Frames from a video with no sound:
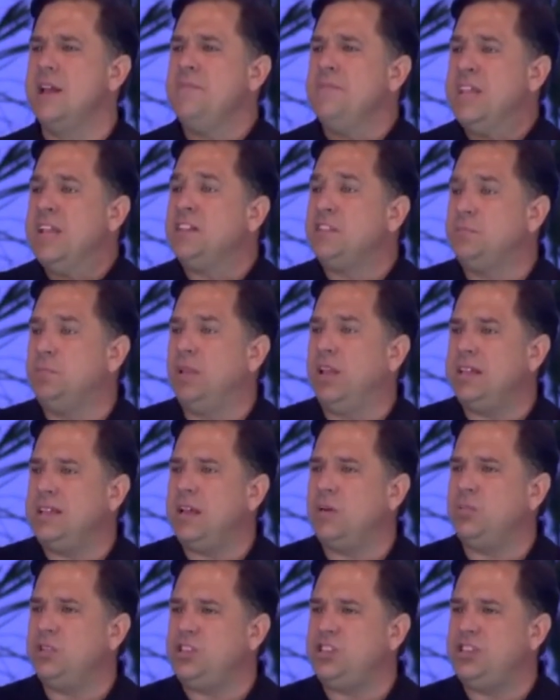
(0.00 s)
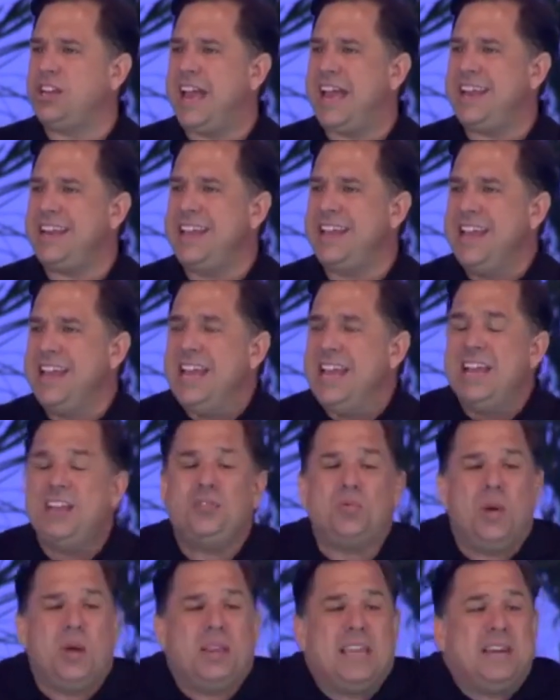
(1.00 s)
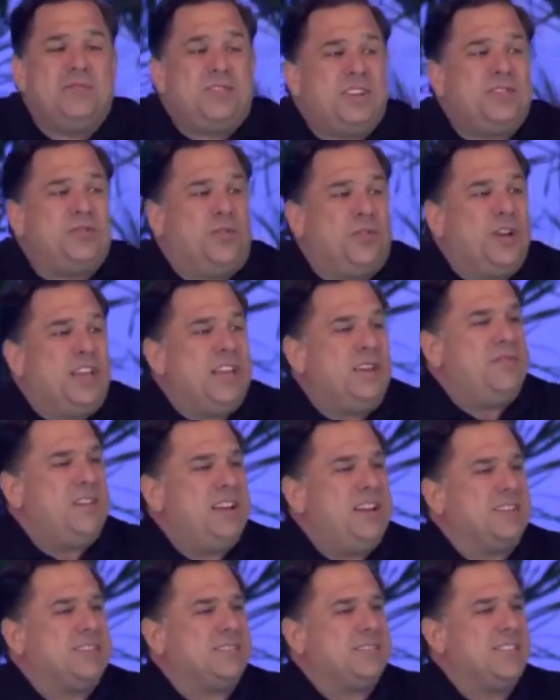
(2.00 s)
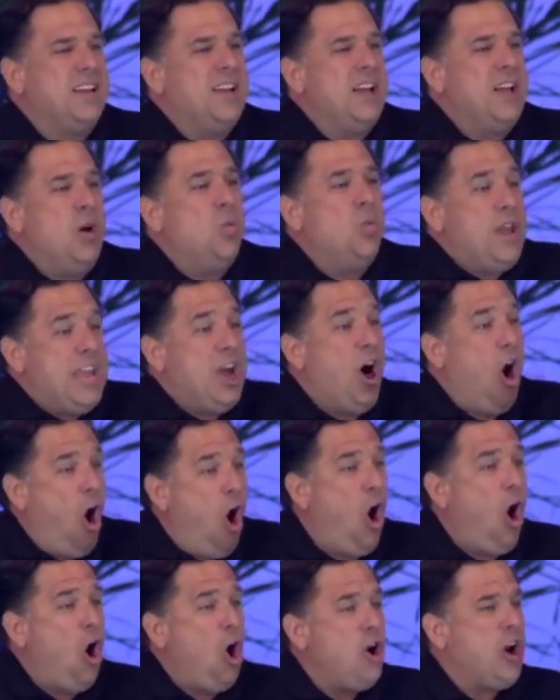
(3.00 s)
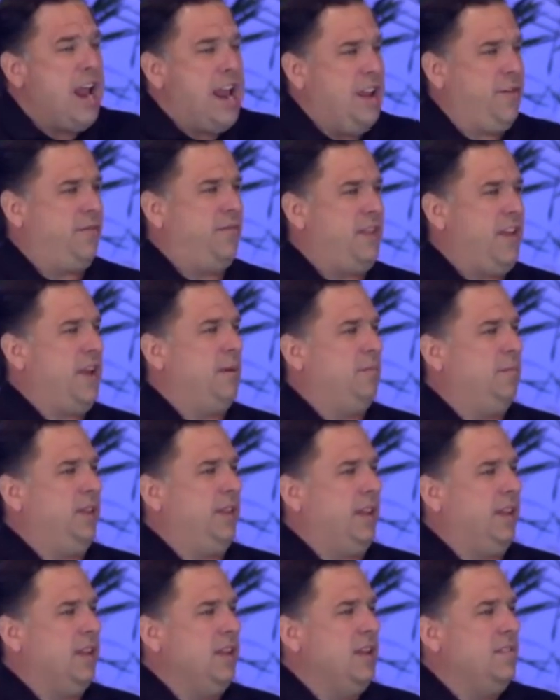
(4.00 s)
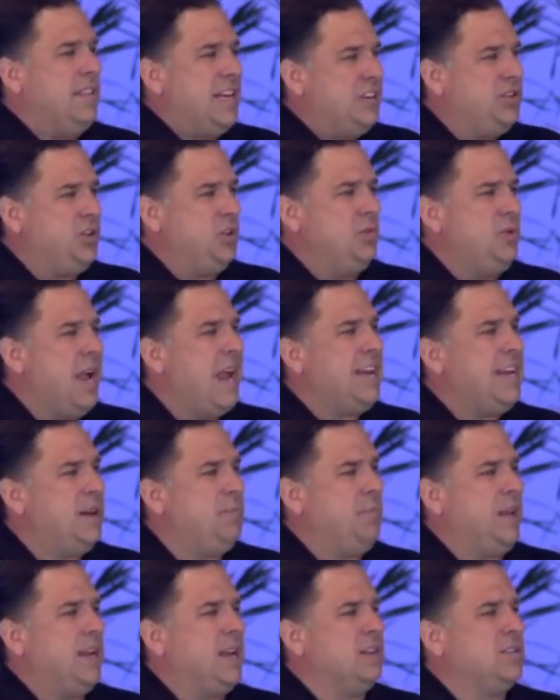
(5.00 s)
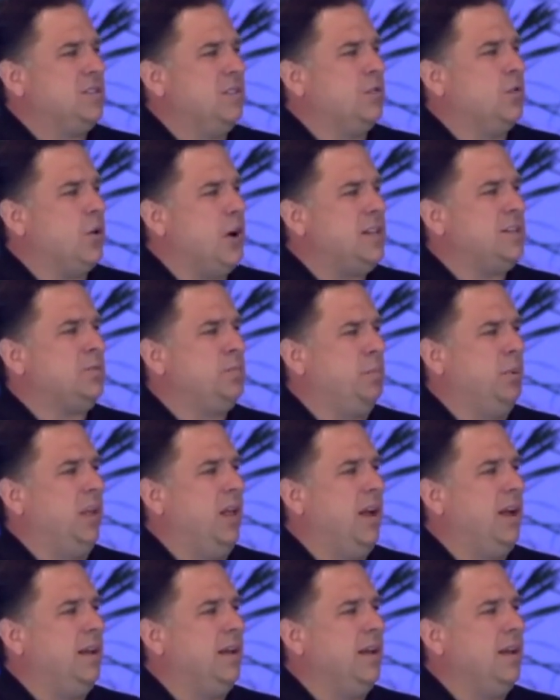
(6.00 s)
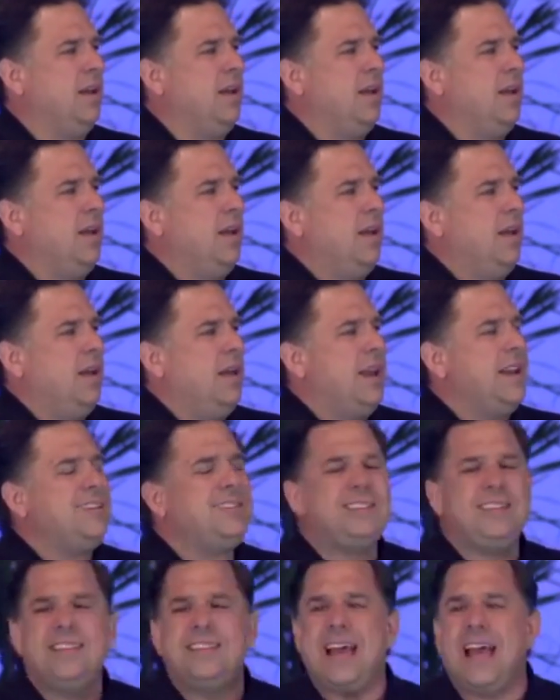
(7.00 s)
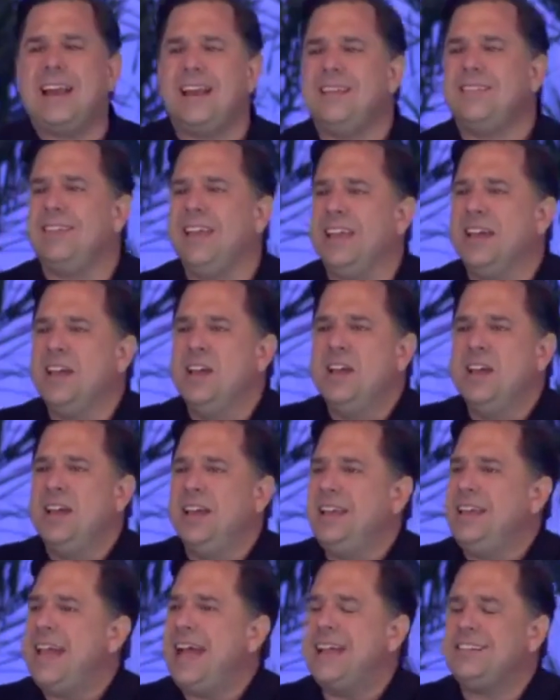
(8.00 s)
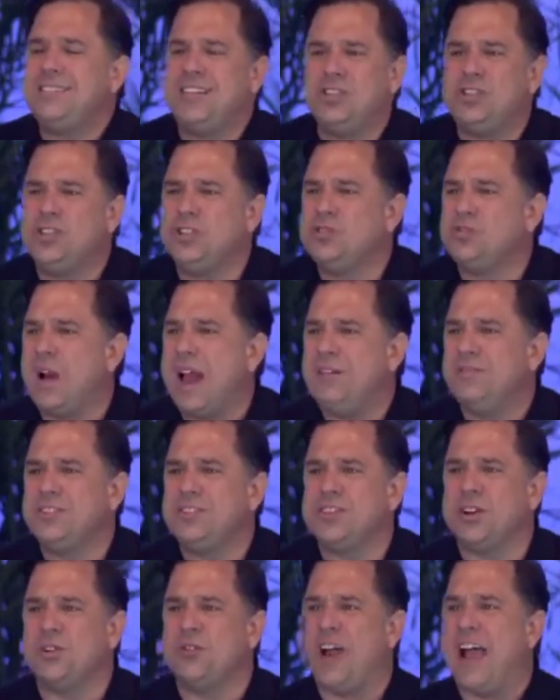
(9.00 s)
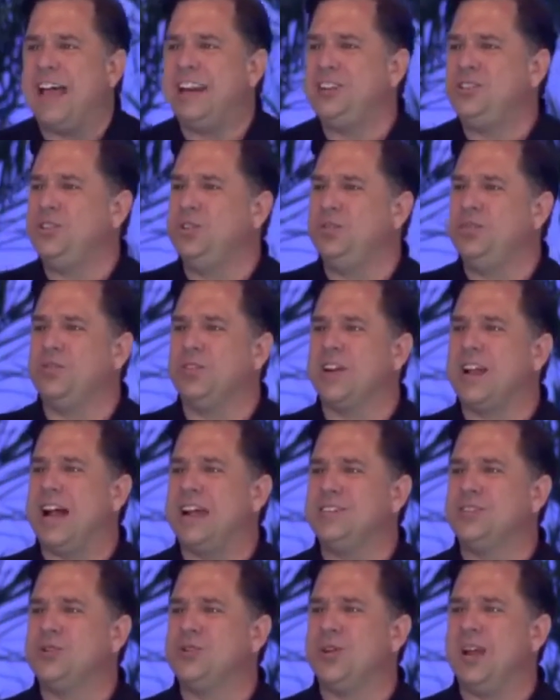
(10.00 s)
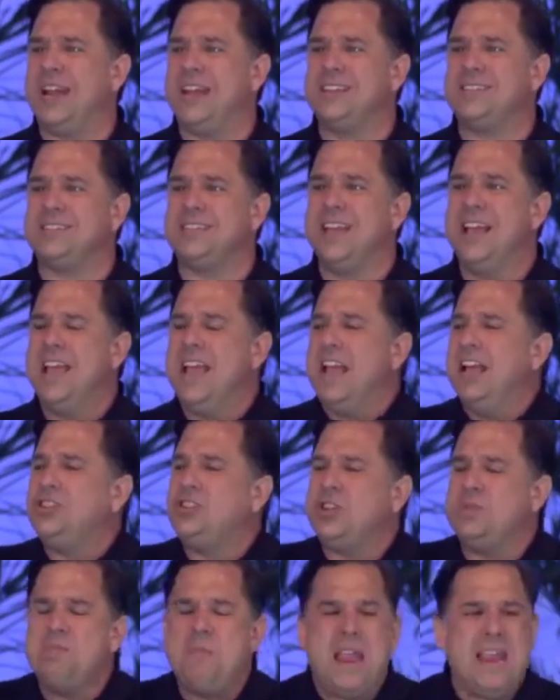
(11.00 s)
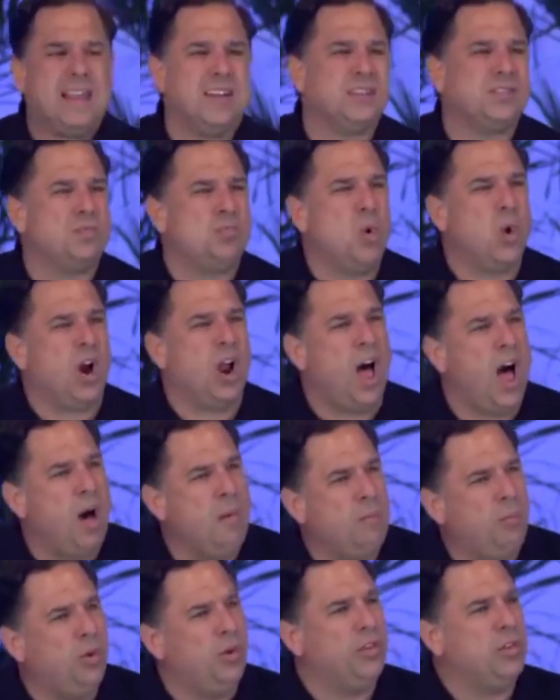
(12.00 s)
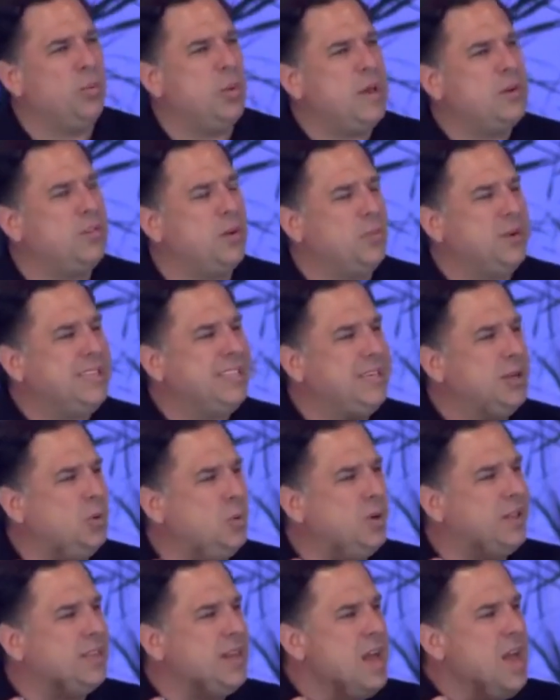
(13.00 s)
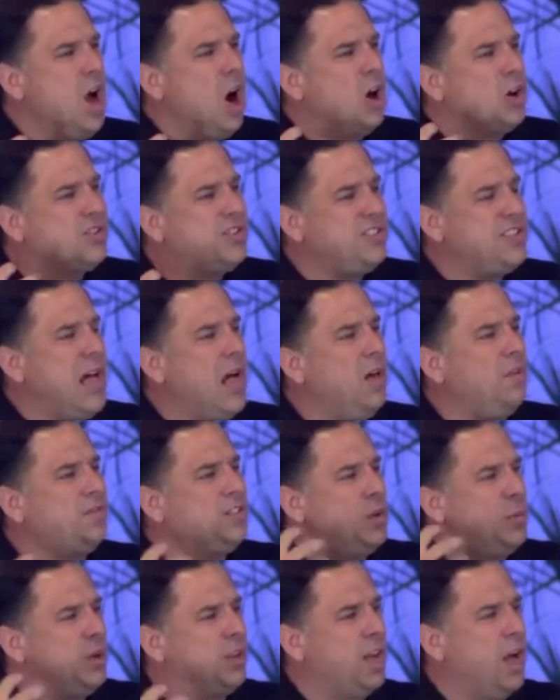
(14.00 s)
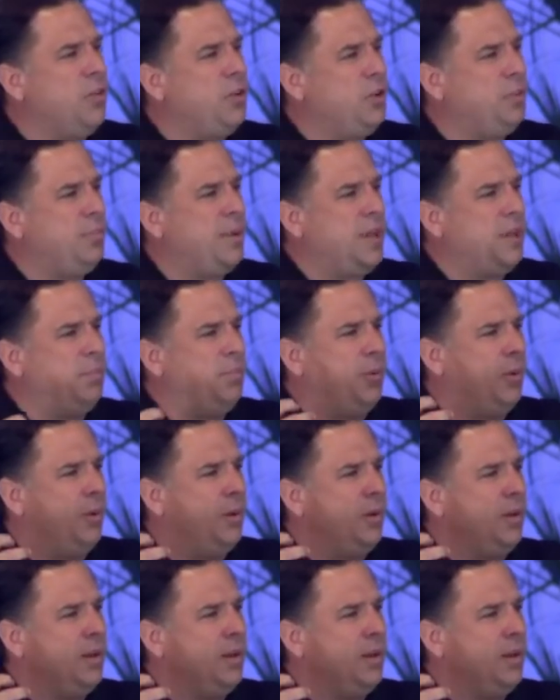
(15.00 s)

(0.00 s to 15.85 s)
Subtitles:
His blood that was shed is what gives us forgiveness. We are a family that is united because of Christ's blood. I see that and I think, yes, it should drive us to gratitude for God's grace. It should make us more humble in the way that we deal with ourselves and with other people.